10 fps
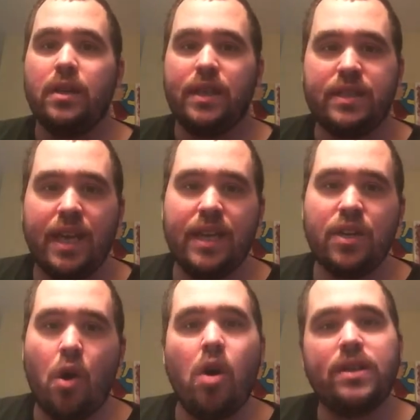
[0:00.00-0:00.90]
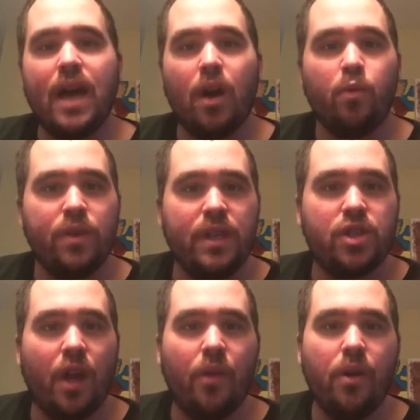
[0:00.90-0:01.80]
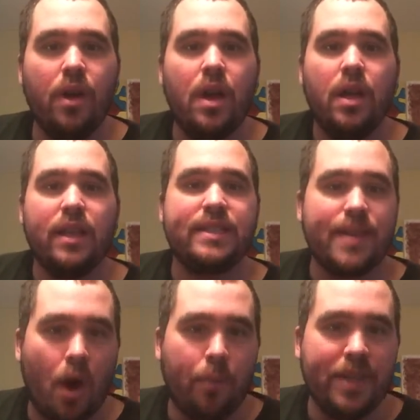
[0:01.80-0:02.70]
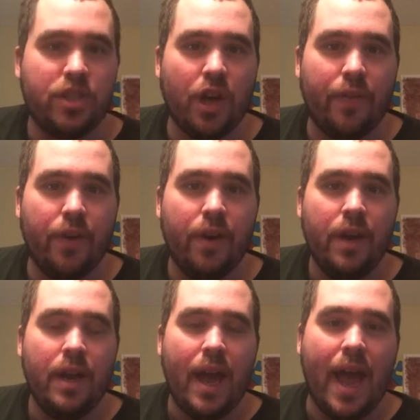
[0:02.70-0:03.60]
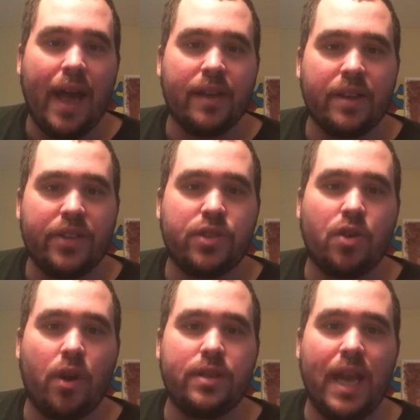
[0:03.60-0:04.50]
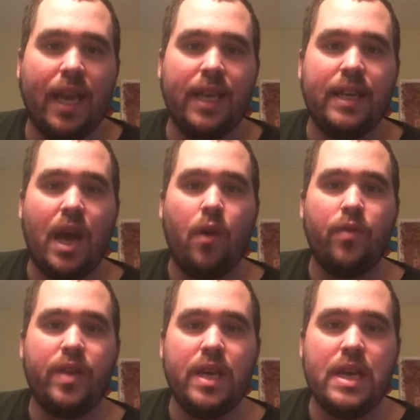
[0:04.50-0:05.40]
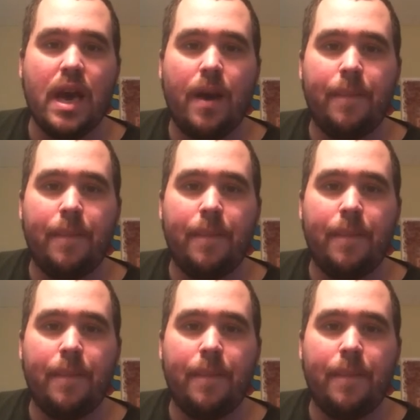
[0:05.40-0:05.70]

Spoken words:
let's get in contact with each other. Let's help each other. And let's start taking down the